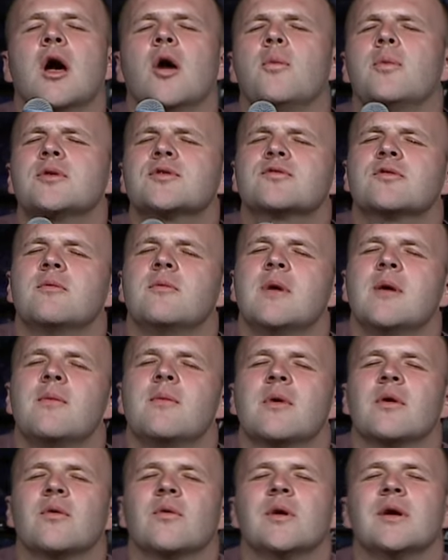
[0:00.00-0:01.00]
Help us
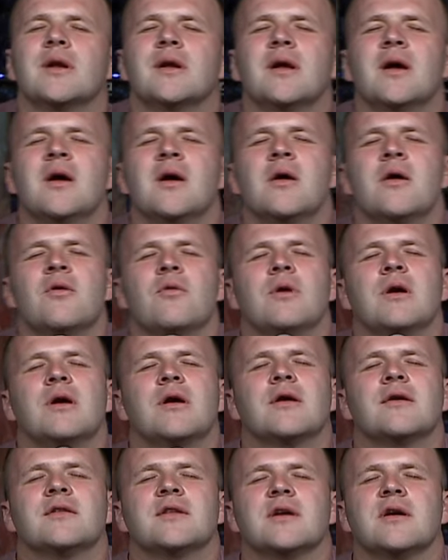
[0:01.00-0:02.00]
remember when we
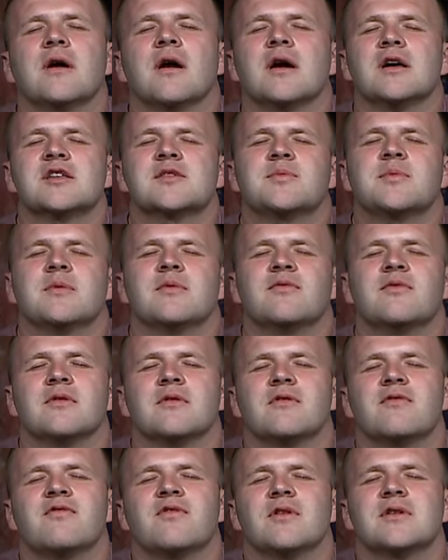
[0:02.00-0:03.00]
heard the gospel for
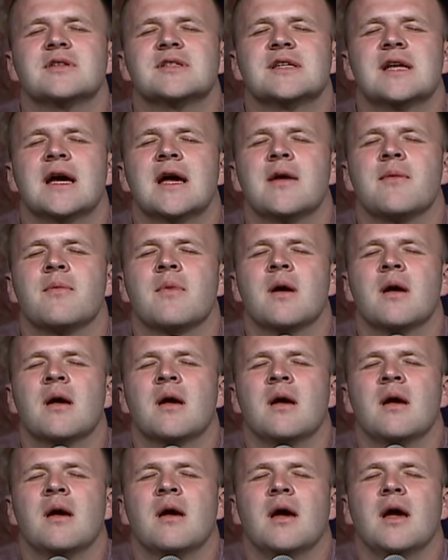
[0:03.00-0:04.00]
the first time
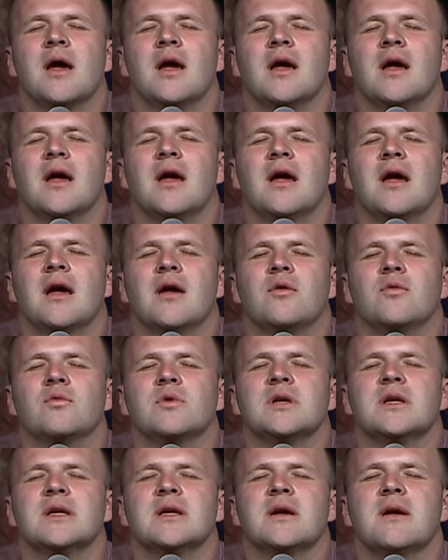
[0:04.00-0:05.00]
and
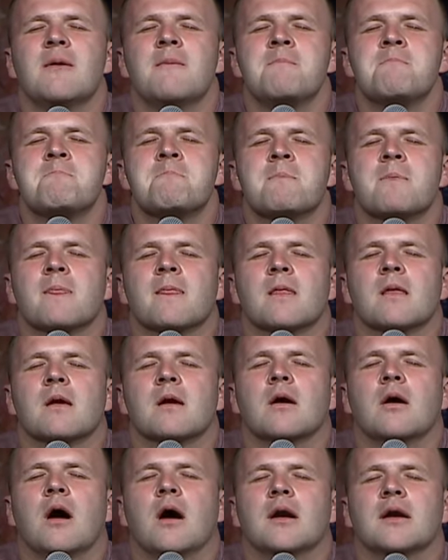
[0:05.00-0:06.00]
we
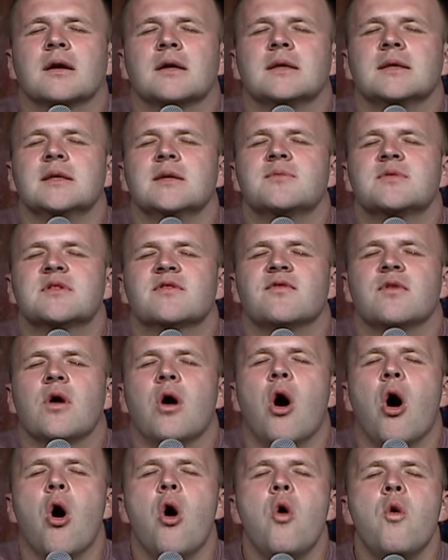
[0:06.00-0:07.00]
caught a glimpse of the
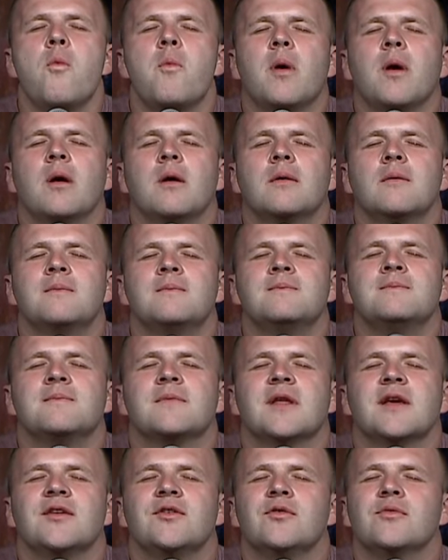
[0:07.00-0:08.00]
hope
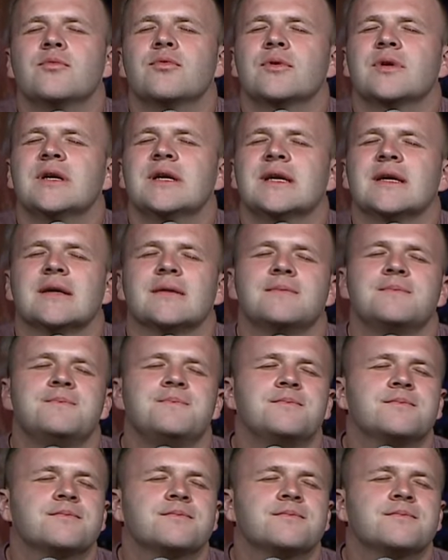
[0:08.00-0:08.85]
that you bring,